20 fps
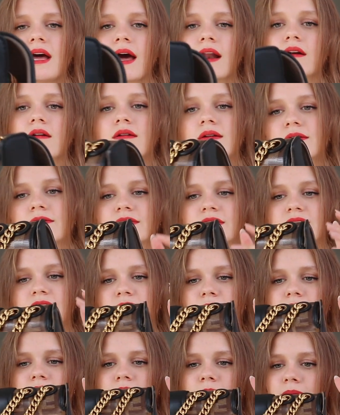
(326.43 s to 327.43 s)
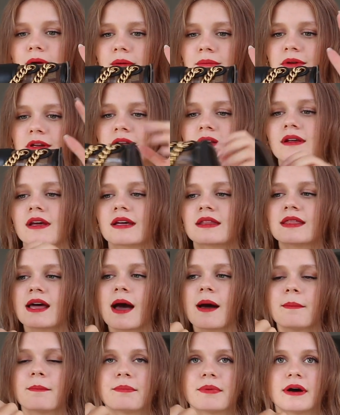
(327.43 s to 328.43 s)
I don't know if it's gonna be like permanently like
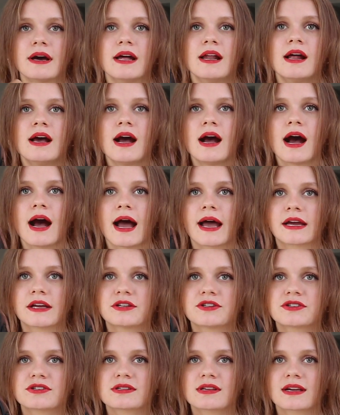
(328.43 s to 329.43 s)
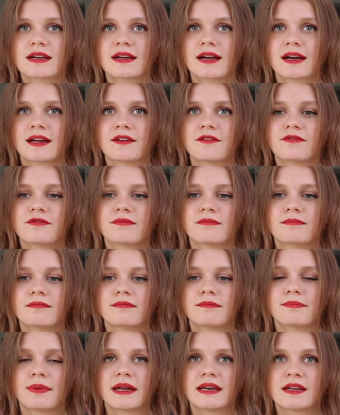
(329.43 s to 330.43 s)
that, but I can just like kind of
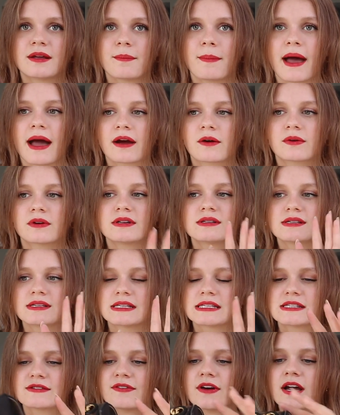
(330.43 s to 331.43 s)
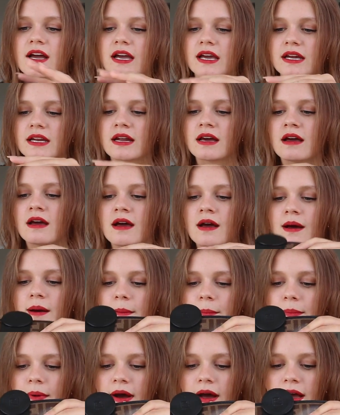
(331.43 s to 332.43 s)
bend it backwards and it's fine.
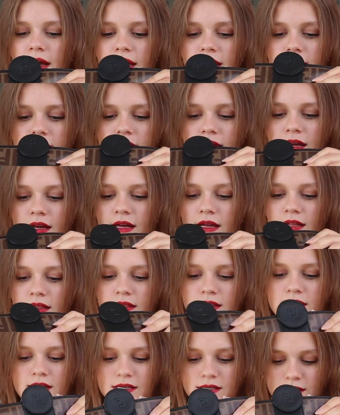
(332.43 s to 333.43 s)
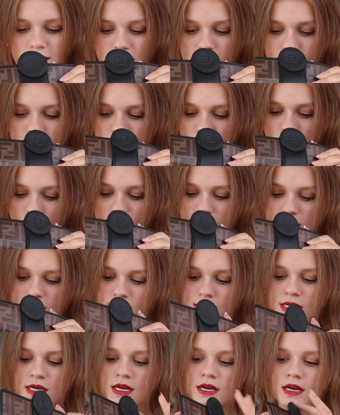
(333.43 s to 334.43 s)
But this is
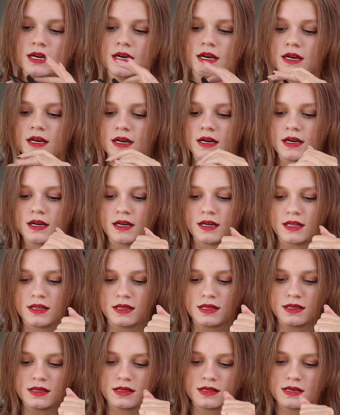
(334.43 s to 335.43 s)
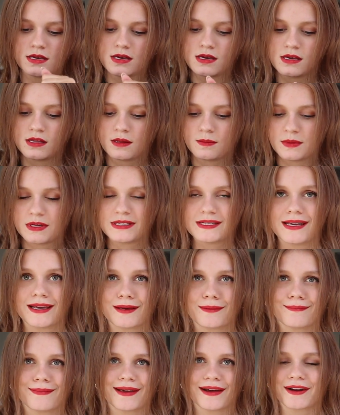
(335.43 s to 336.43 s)
what the, let me take
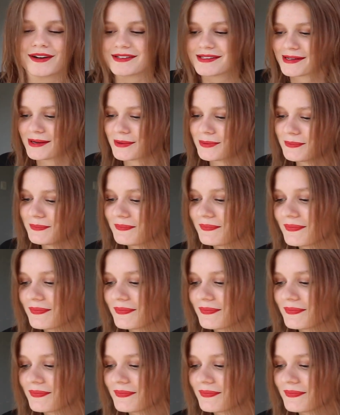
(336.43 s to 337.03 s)
my cards out.